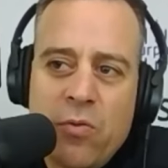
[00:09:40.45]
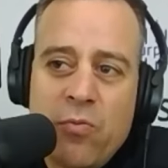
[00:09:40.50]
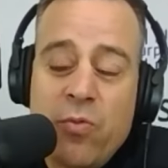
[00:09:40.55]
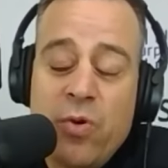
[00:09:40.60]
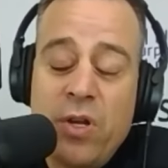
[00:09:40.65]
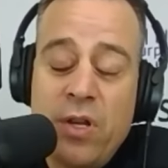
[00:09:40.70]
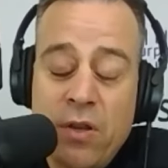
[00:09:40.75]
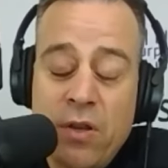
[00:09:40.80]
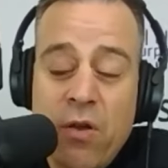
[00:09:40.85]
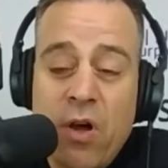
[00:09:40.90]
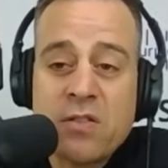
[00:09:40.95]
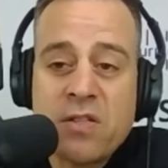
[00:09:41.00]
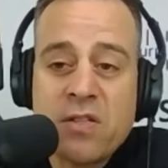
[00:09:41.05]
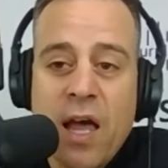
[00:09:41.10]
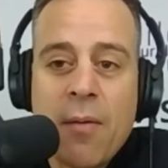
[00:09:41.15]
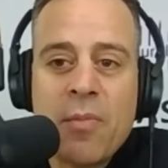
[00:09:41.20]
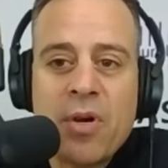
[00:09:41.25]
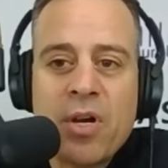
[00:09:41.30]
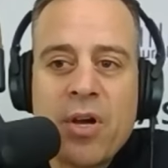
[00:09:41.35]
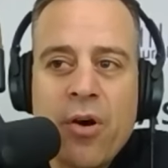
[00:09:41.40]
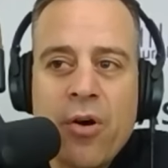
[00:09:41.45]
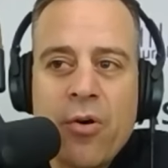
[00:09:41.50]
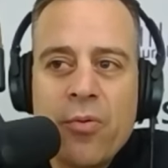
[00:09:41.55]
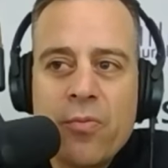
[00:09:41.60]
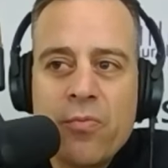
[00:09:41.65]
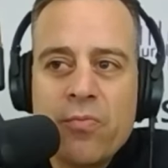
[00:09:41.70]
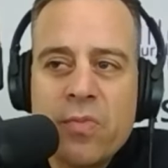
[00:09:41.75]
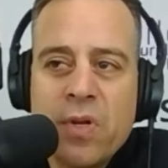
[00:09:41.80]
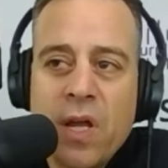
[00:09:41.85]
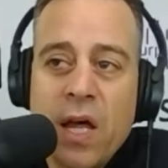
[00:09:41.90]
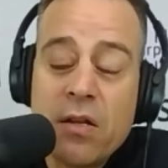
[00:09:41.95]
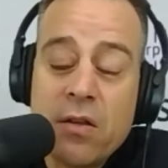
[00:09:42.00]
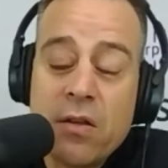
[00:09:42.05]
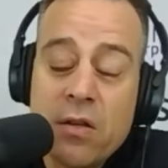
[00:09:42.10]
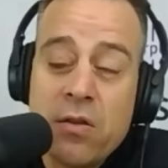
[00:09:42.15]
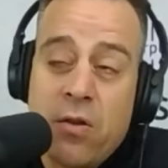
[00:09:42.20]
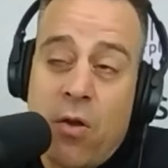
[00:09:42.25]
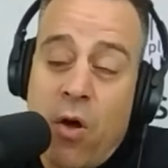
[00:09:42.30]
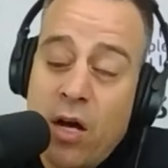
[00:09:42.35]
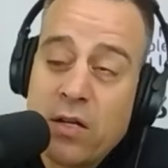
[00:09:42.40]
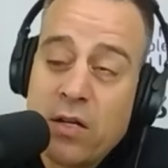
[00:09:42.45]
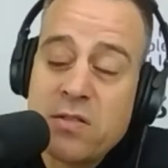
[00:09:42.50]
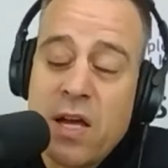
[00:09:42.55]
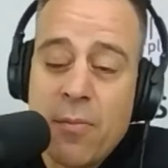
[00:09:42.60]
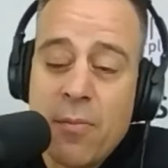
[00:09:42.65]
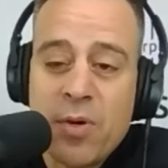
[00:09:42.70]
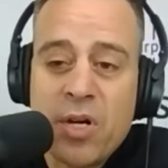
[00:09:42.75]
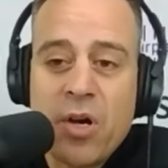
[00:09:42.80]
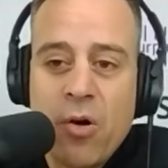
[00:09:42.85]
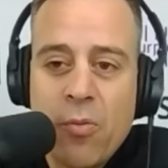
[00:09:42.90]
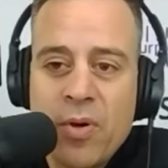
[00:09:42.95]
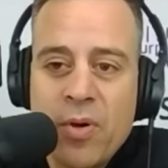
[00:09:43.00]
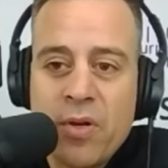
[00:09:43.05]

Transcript: really long time ago, not a long time ago,